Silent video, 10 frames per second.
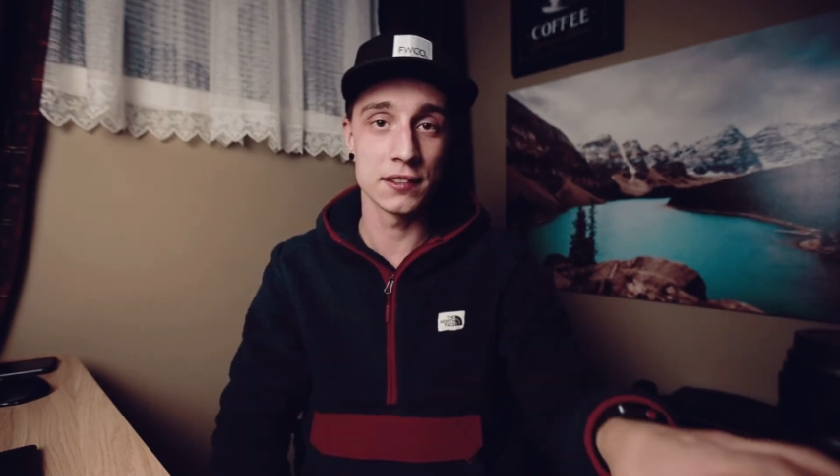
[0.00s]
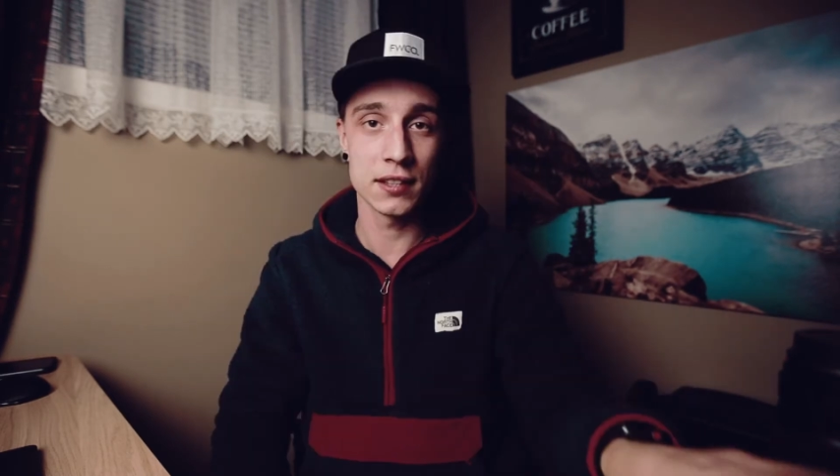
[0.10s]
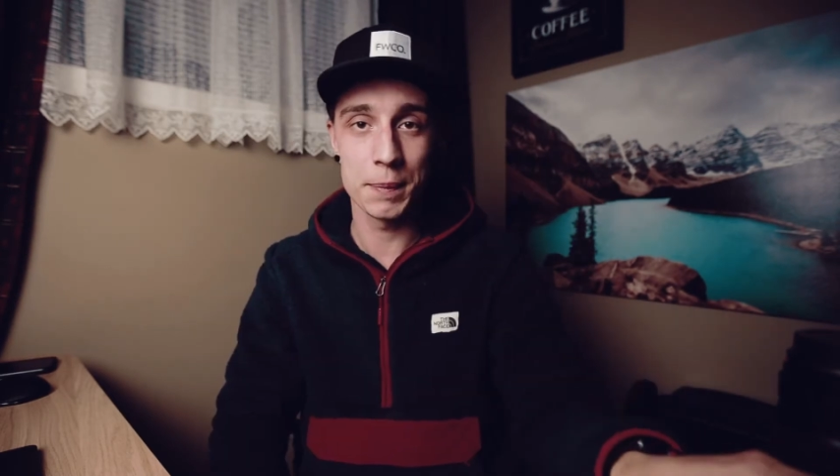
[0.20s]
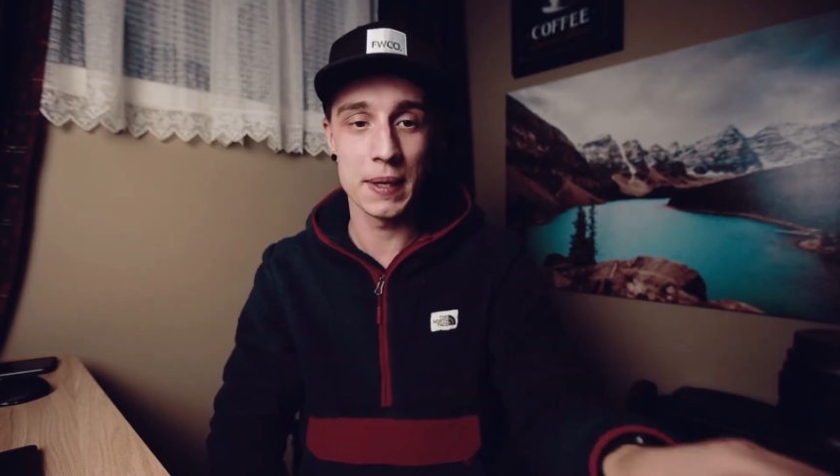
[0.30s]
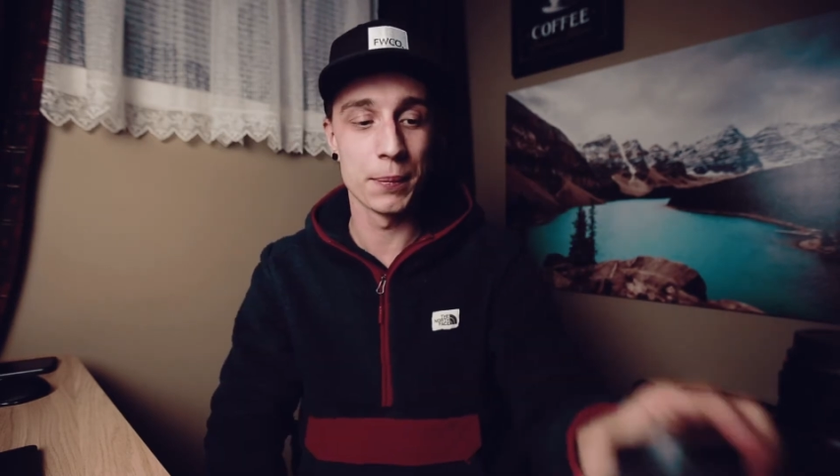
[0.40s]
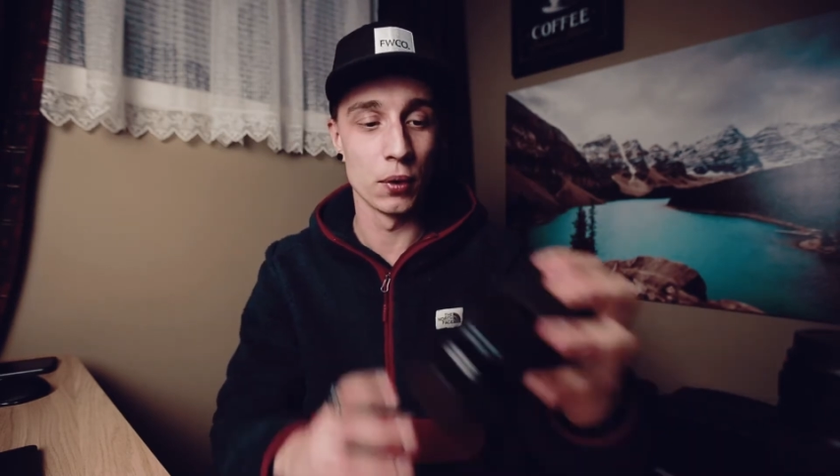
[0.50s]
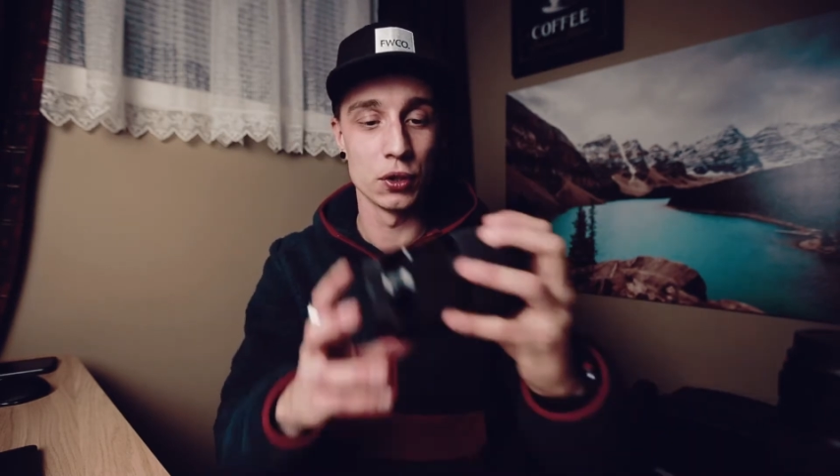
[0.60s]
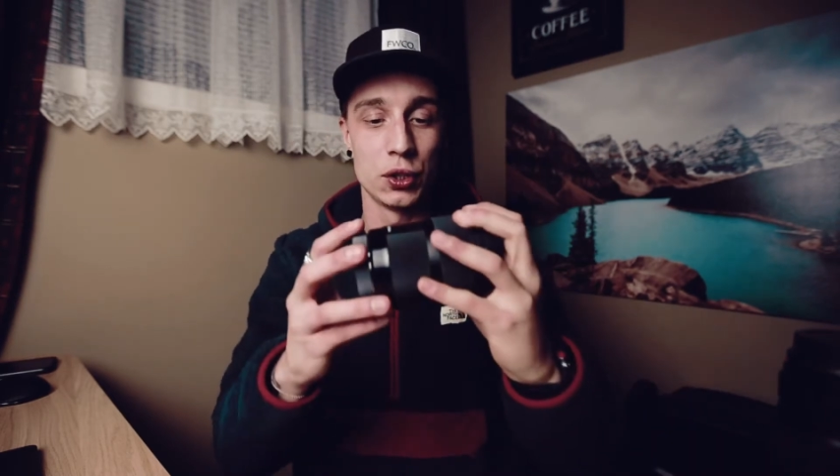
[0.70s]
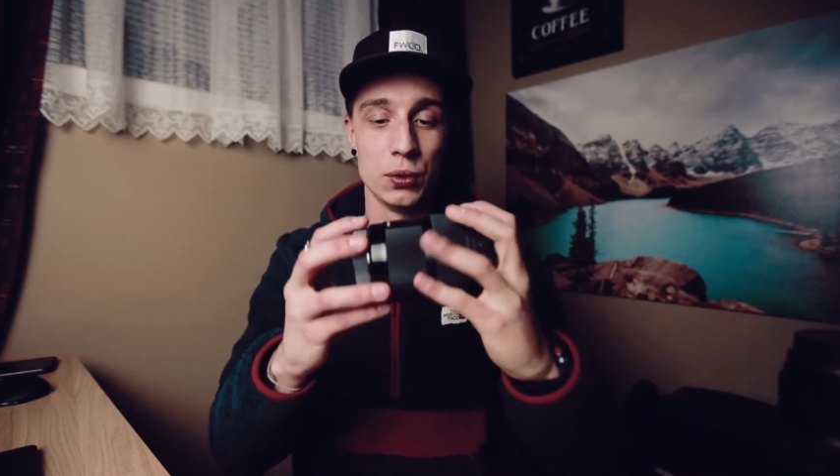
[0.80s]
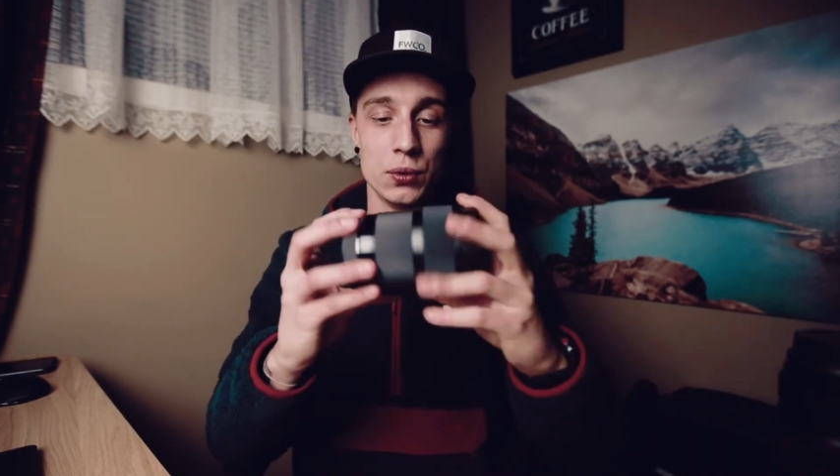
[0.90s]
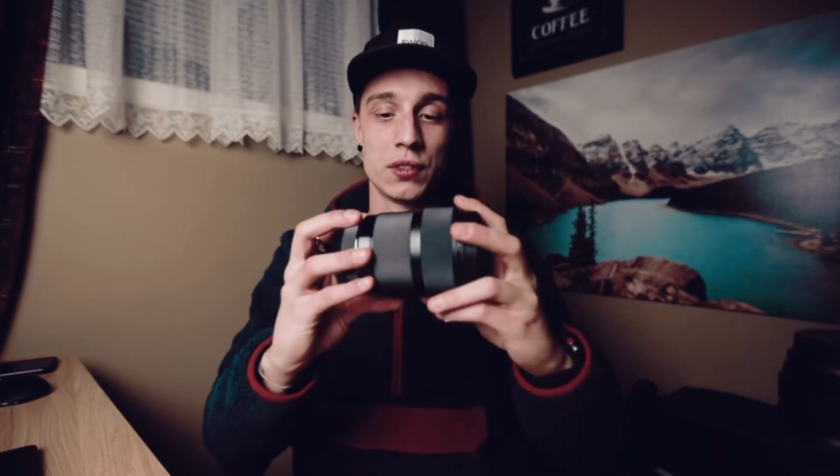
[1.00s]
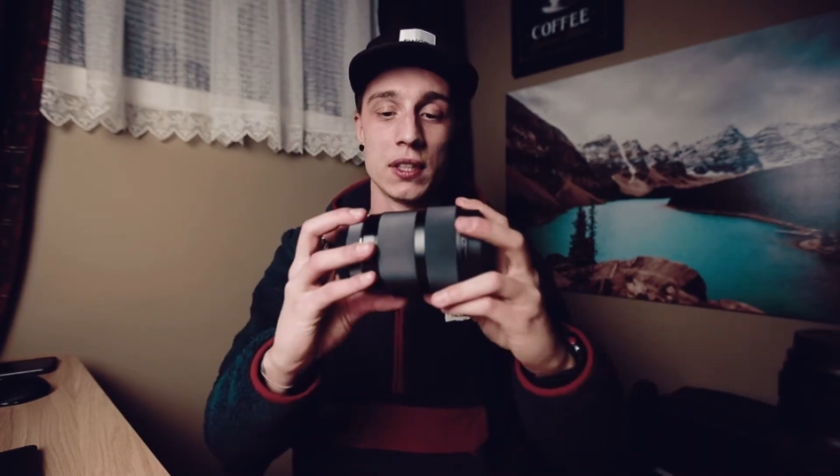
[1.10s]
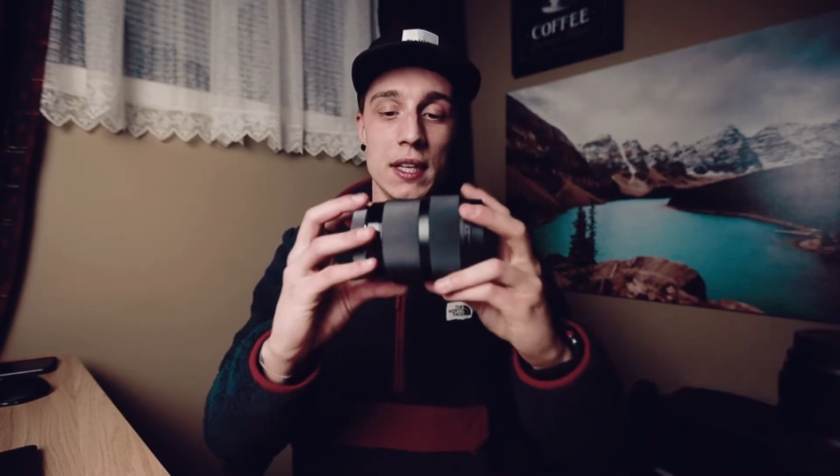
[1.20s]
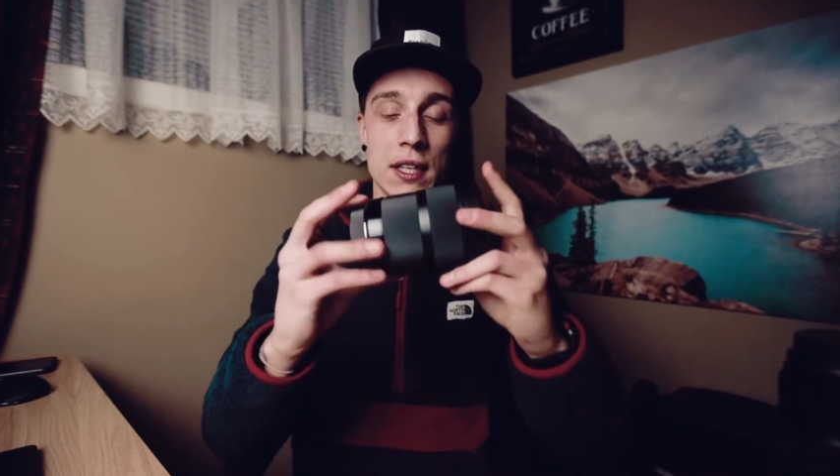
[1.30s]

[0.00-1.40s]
Some people choose